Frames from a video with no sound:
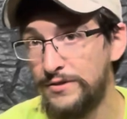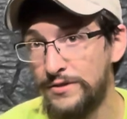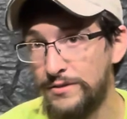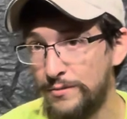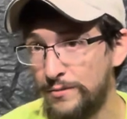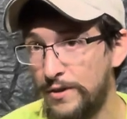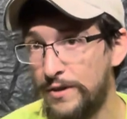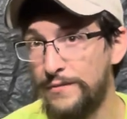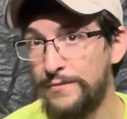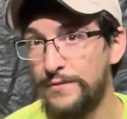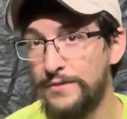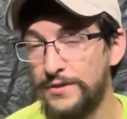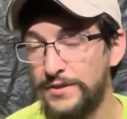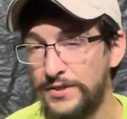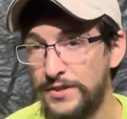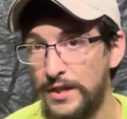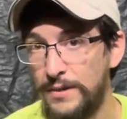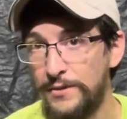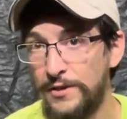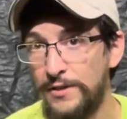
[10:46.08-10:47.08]
to run it for the
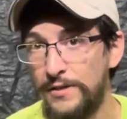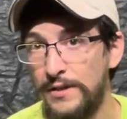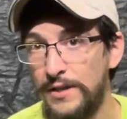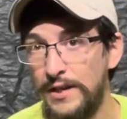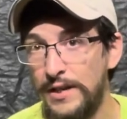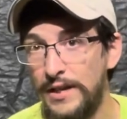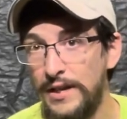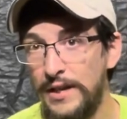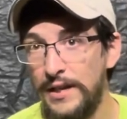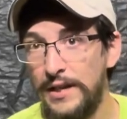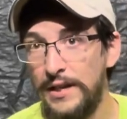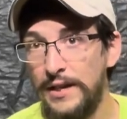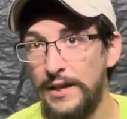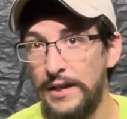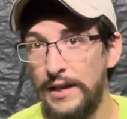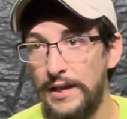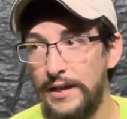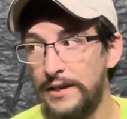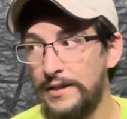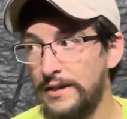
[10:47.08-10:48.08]
summer,
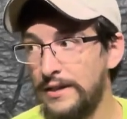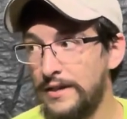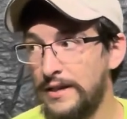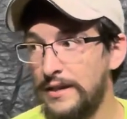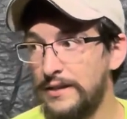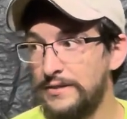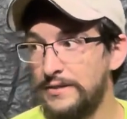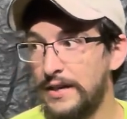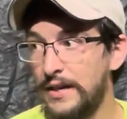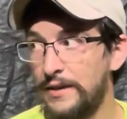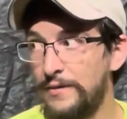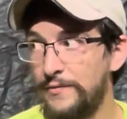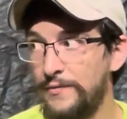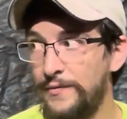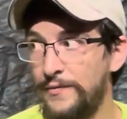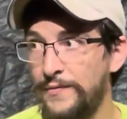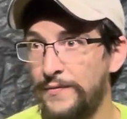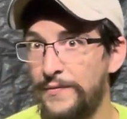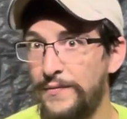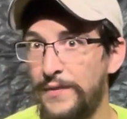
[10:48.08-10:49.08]
and that guy's got
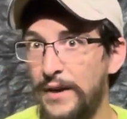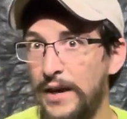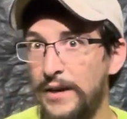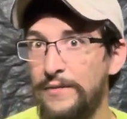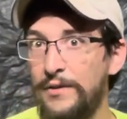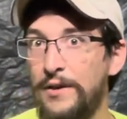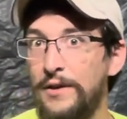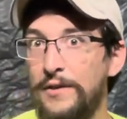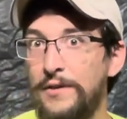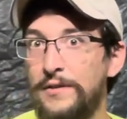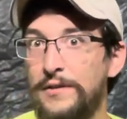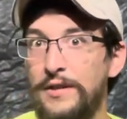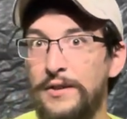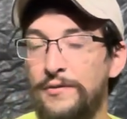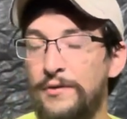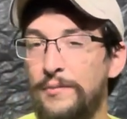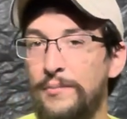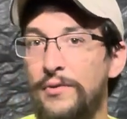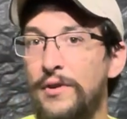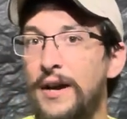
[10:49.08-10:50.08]
500
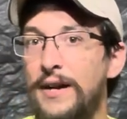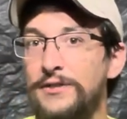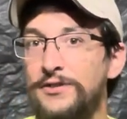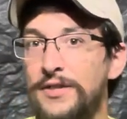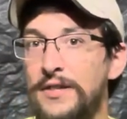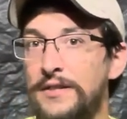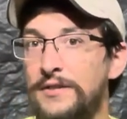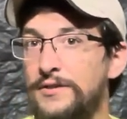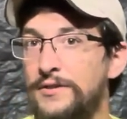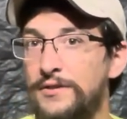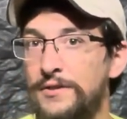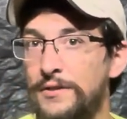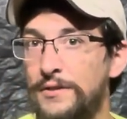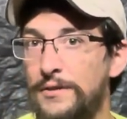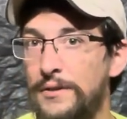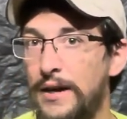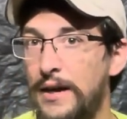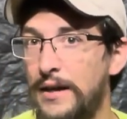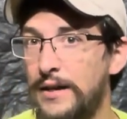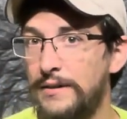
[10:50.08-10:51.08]
different projects,
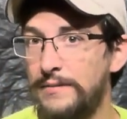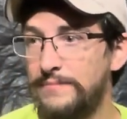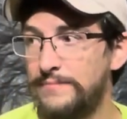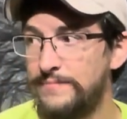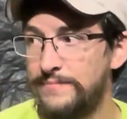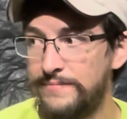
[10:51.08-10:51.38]
so I'm